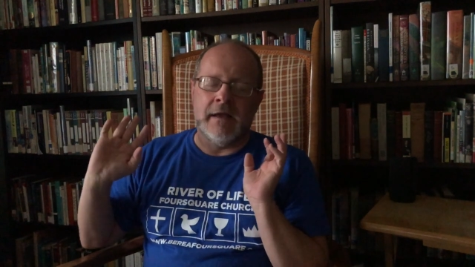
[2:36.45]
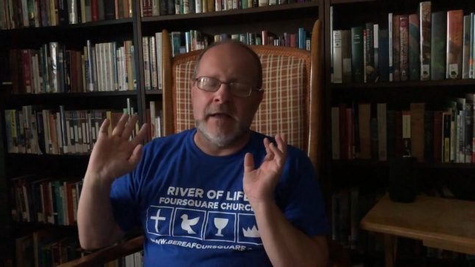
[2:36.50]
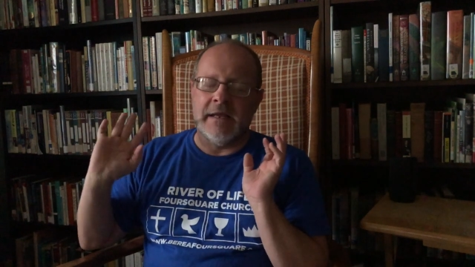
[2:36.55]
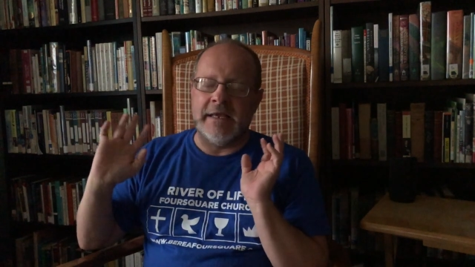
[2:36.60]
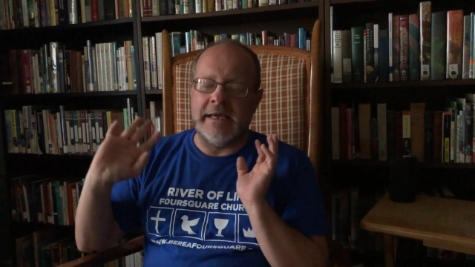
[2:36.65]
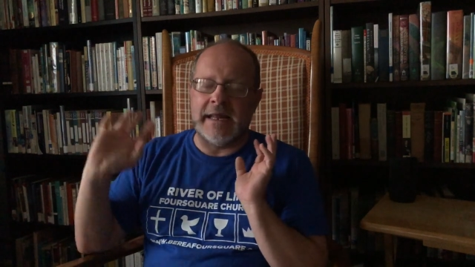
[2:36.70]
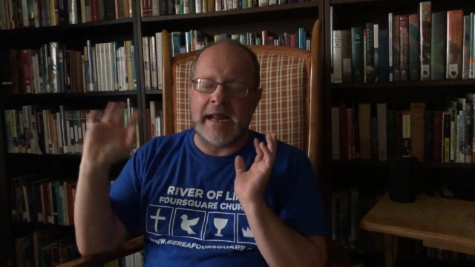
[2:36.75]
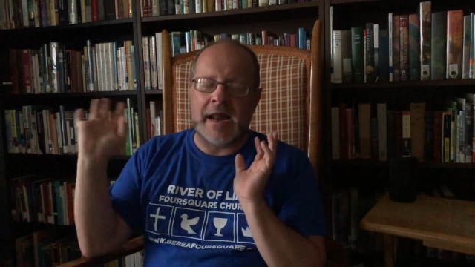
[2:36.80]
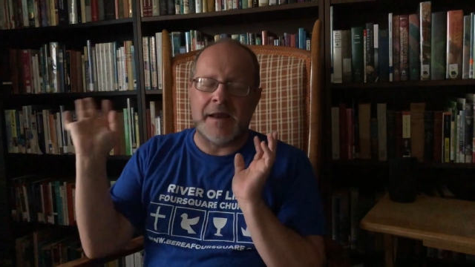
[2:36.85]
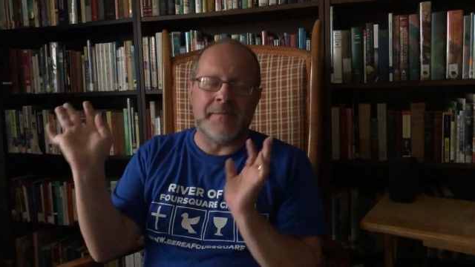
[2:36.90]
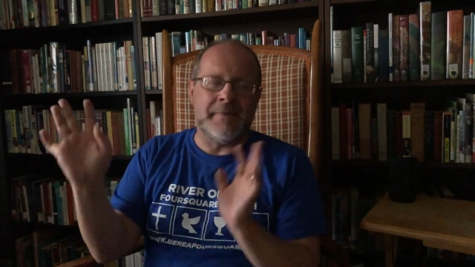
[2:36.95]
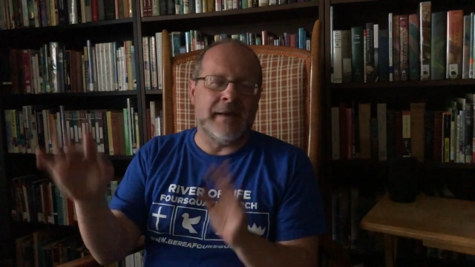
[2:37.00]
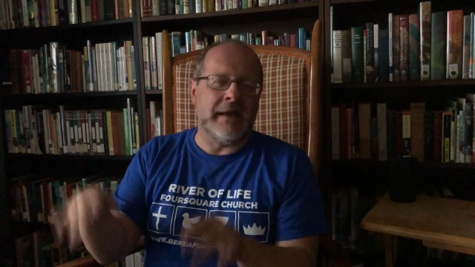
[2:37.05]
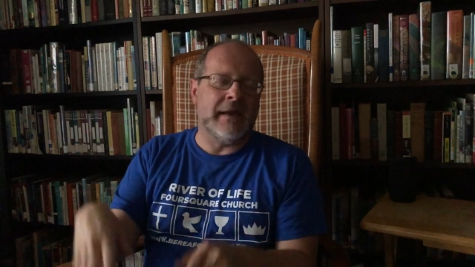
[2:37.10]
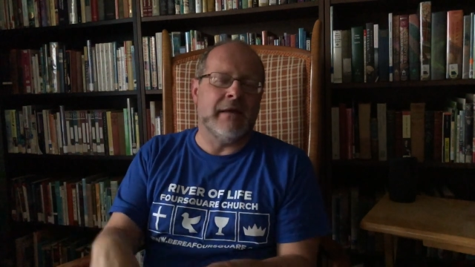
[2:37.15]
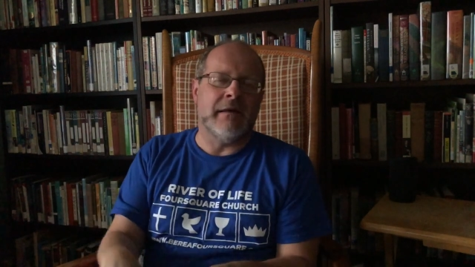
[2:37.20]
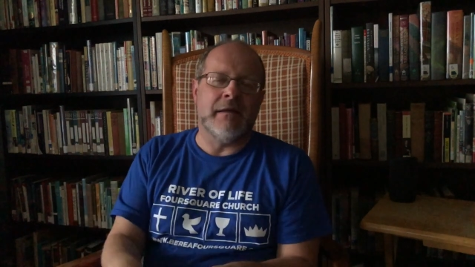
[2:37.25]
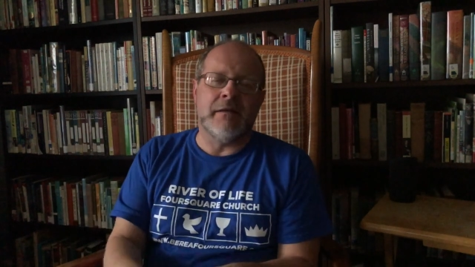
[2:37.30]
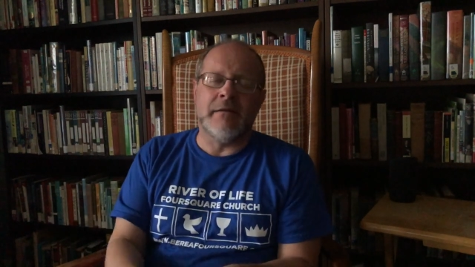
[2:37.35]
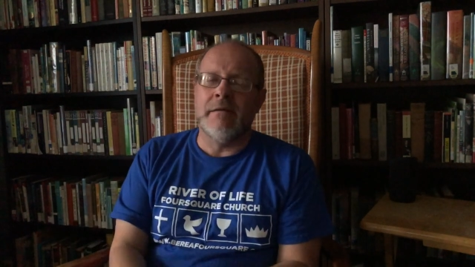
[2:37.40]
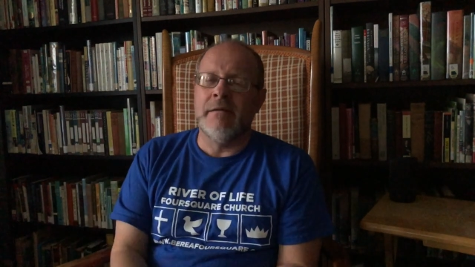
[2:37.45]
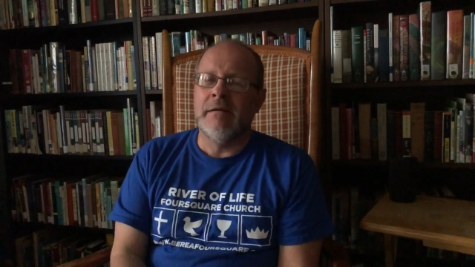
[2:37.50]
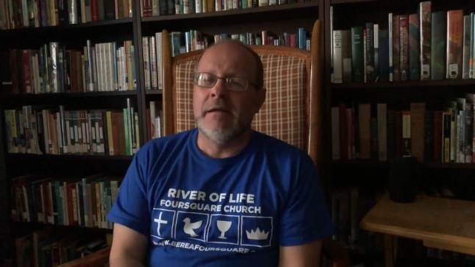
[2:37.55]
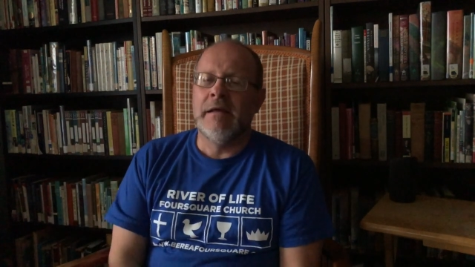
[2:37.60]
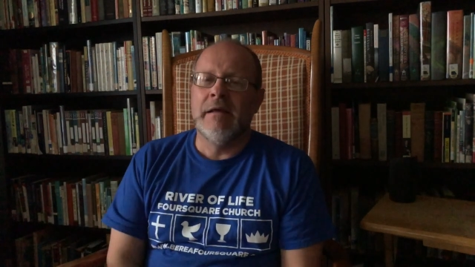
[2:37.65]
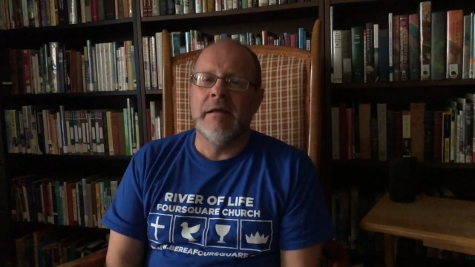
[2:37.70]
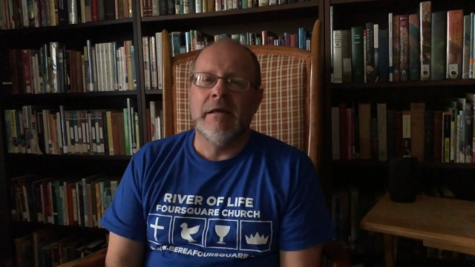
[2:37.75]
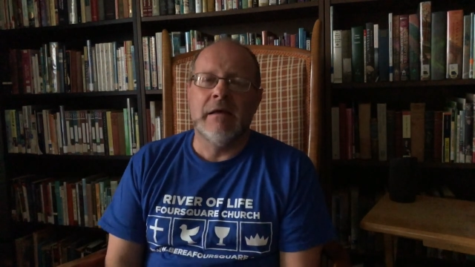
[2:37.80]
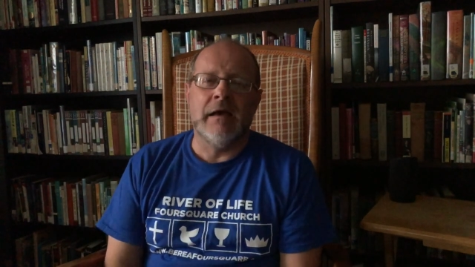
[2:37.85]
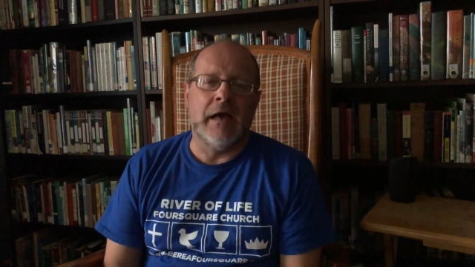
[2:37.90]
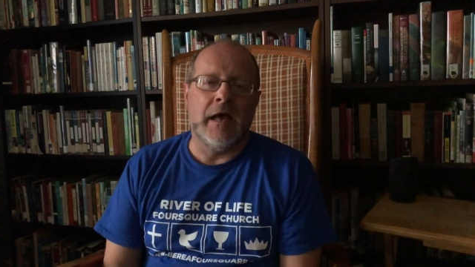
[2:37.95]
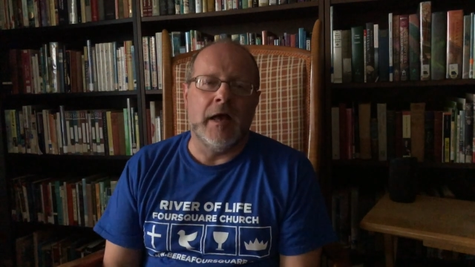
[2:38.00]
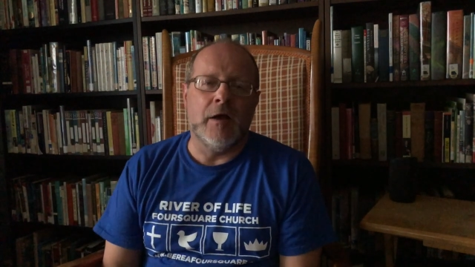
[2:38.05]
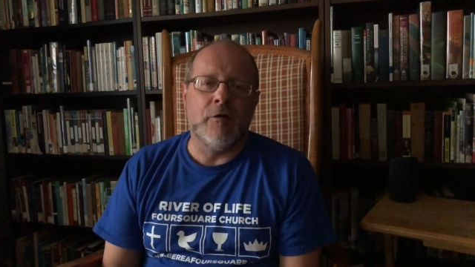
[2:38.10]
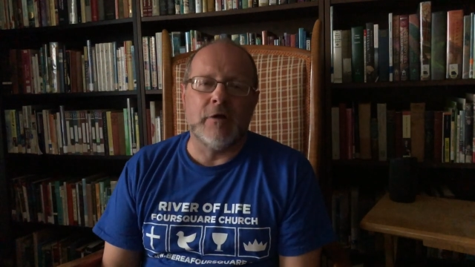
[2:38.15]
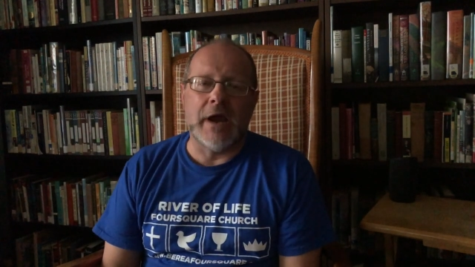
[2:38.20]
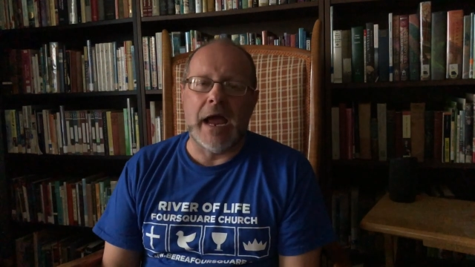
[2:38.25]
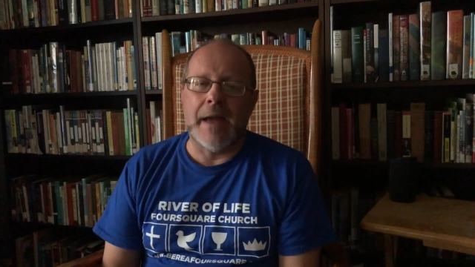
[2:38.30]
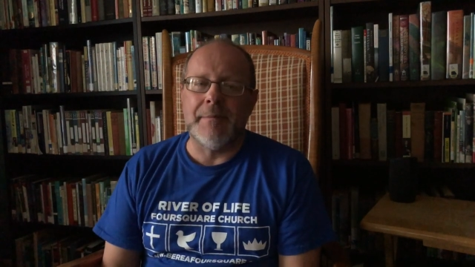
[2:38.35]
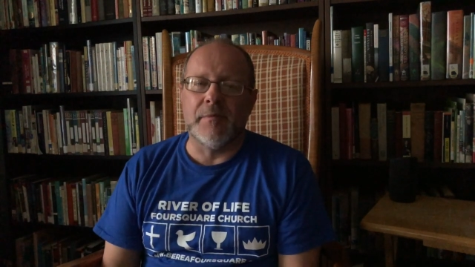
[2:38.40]
Get out of bed,
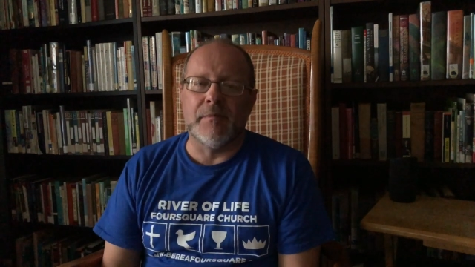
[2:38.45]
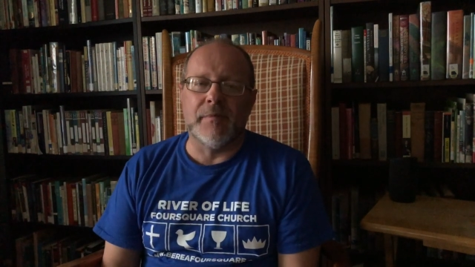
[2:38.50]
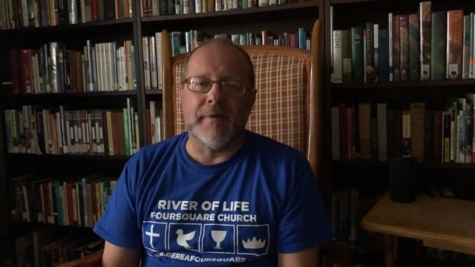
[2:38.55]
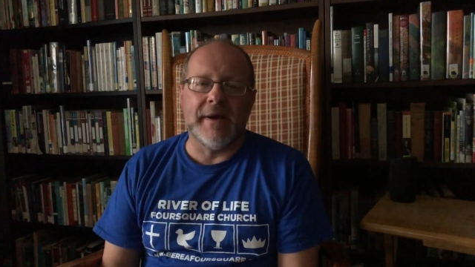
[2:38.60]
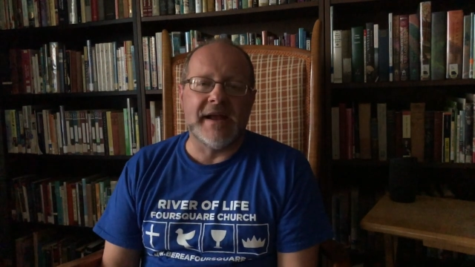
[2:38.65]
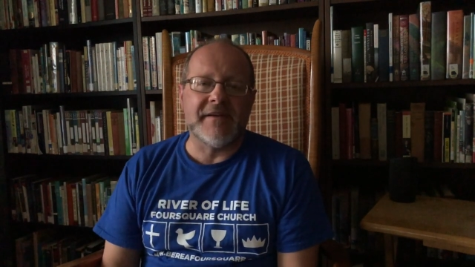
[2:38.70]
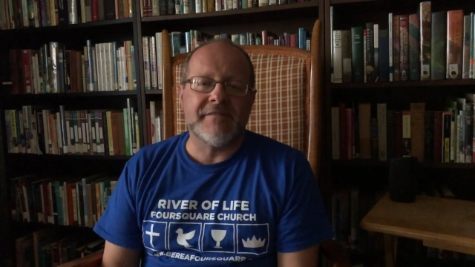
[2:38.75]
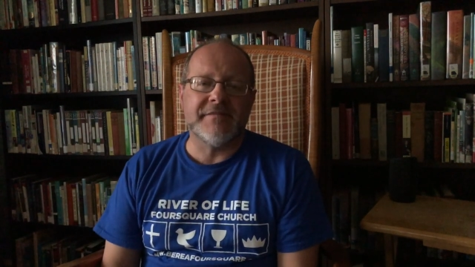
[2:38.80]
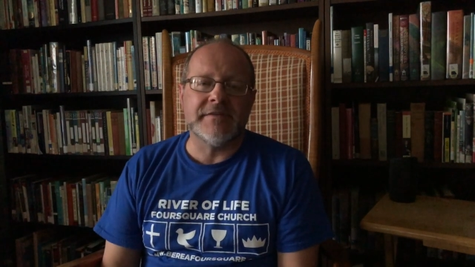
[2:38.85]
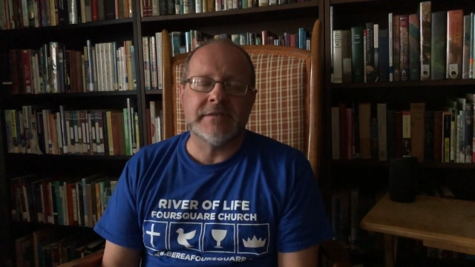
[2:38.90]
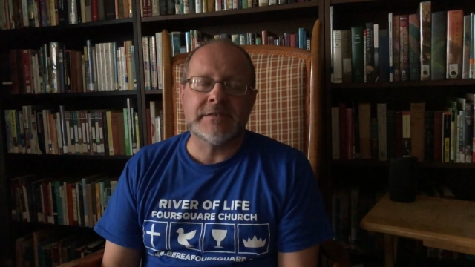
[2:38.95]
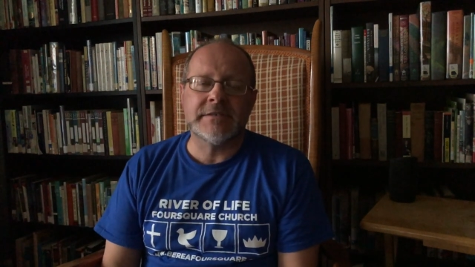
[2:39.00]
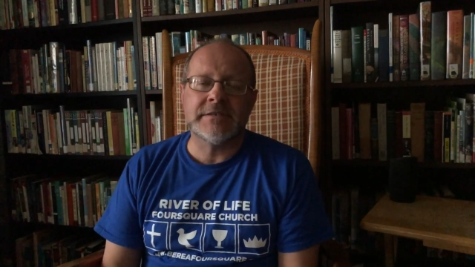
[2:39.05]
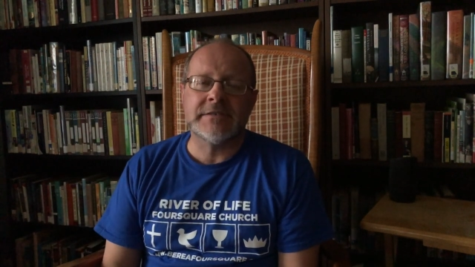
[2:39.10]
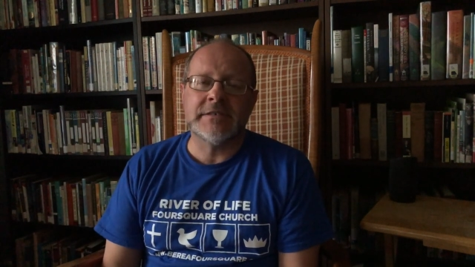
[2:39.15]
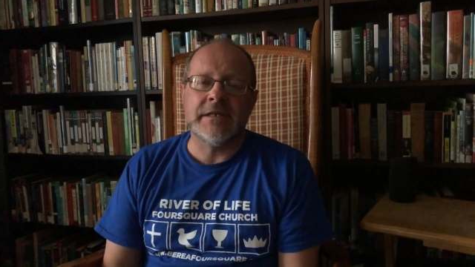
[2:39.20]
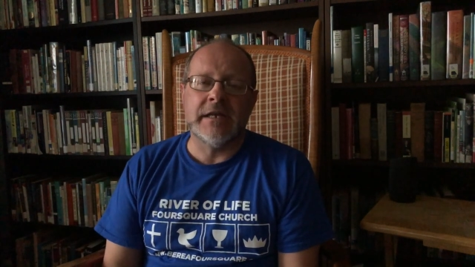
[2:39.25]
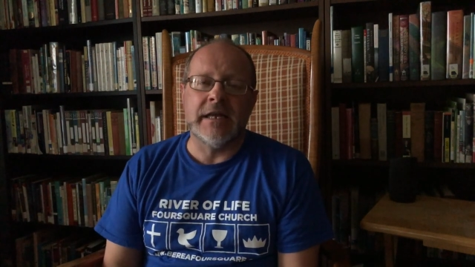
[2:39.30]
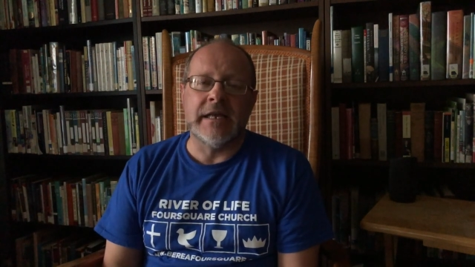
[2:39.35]
grab your breakfast,